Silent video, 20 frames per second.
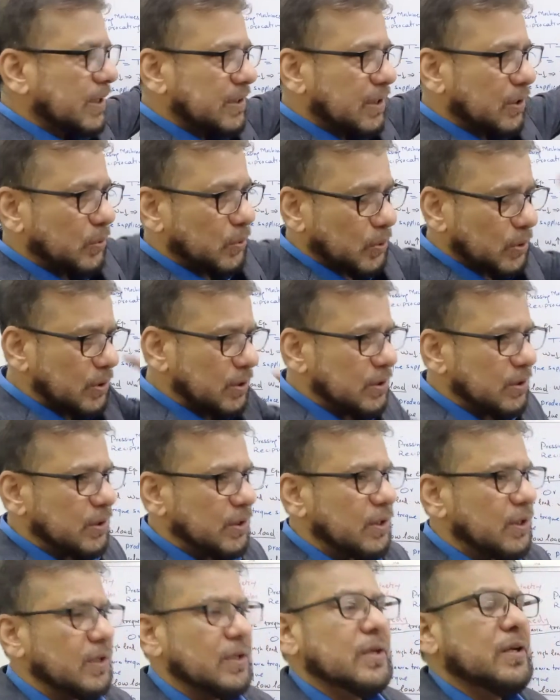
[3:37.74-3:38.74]
the load,
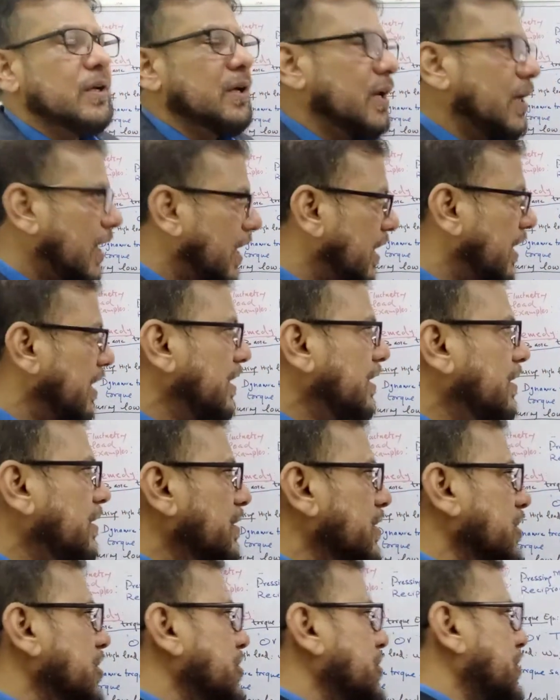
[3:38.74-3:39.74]
and
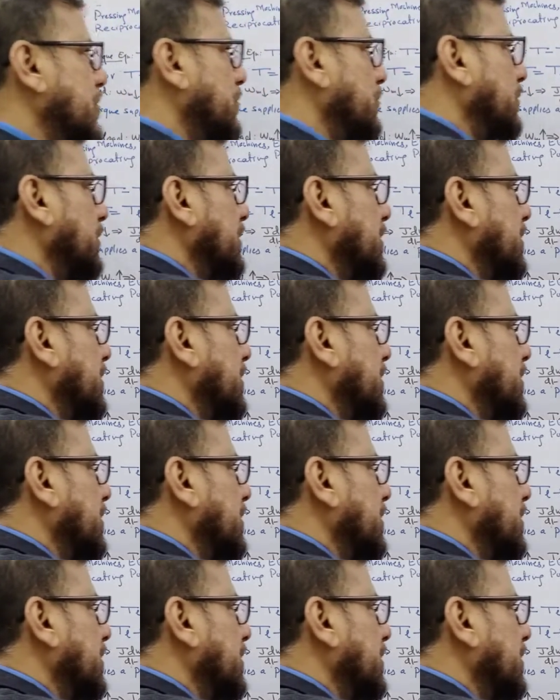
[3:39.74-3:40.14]
during